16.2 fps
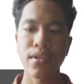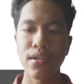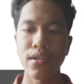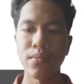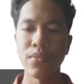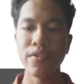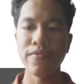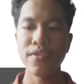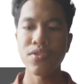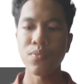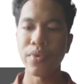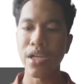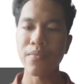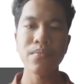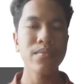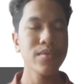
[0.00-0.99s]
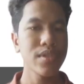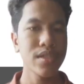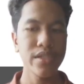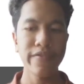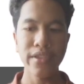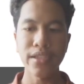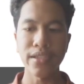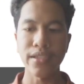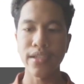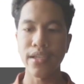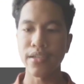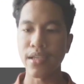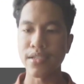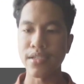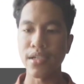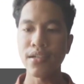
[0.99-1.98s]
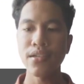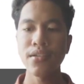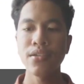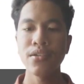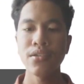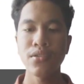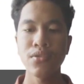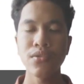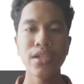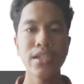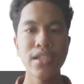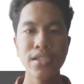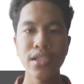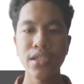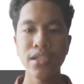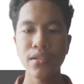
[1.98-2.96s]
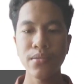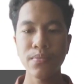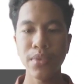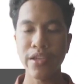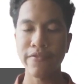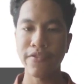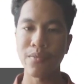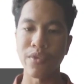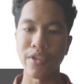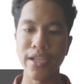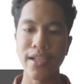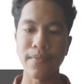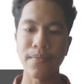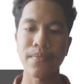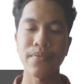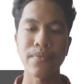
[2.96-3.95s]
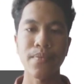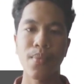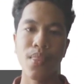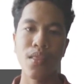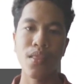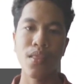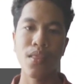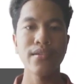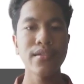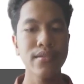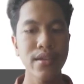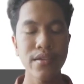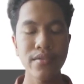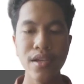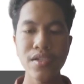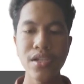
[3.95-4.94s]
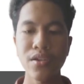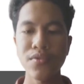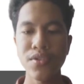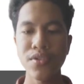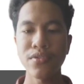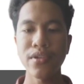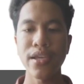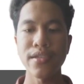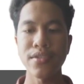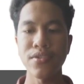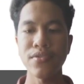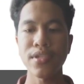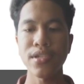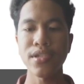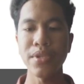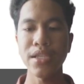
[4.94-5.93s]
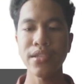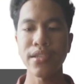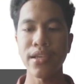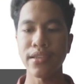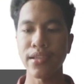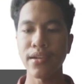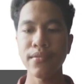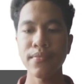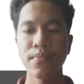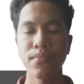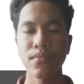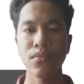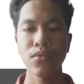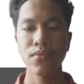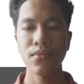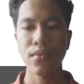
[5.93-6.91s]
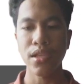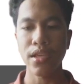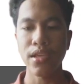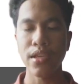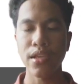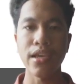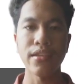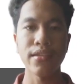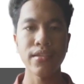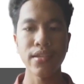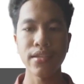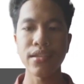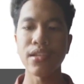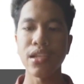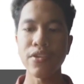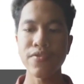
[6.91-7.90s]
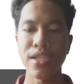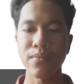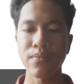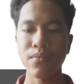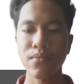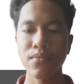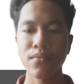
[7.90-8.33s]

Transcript: a Move Super App shifted AirAsia to a digital platform model. AirAsia also has used a big data, and it allows them